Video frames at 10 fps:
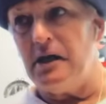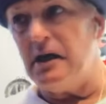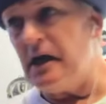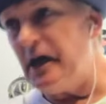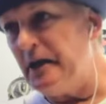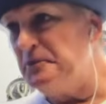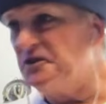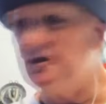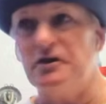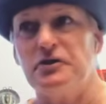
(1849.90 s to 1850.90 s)
I'm
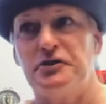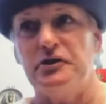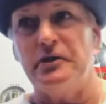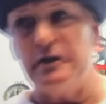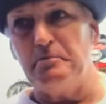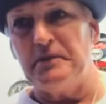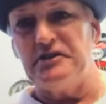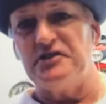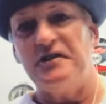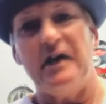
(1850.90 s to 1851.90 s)
still doing it, but
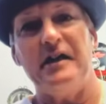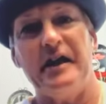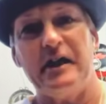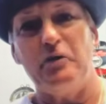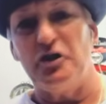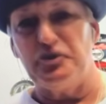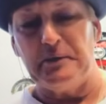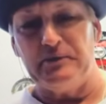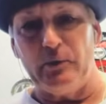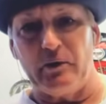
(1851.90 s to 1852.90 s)
just not like I was before.